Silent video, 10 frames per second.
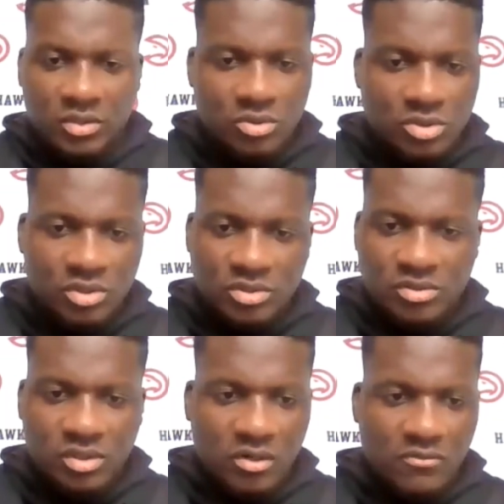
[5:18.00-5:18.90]
we
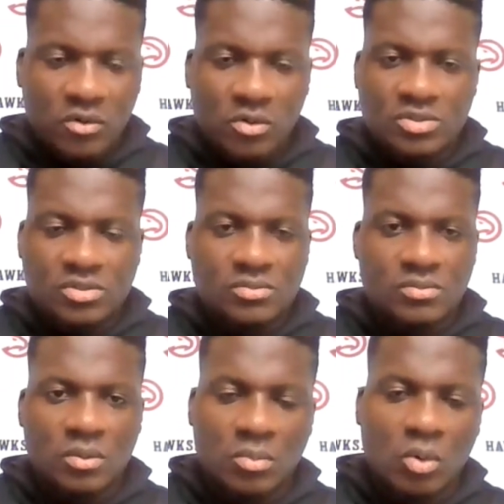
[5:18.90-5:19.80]
just focus
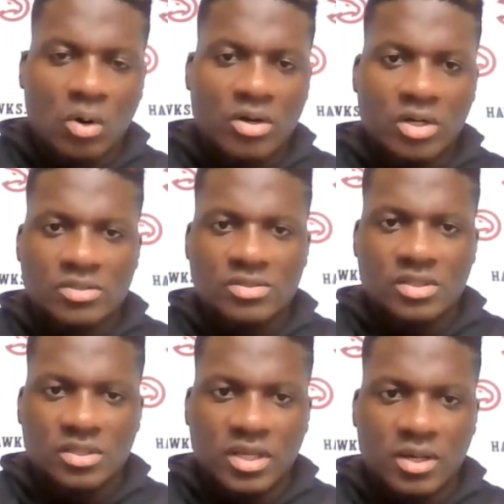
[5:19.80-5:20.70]
more on us
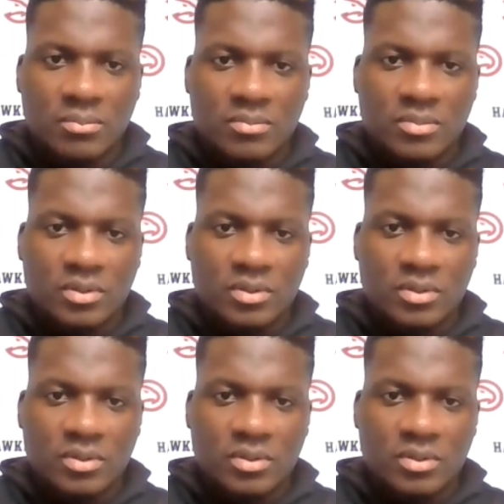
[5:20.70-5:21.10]
than them.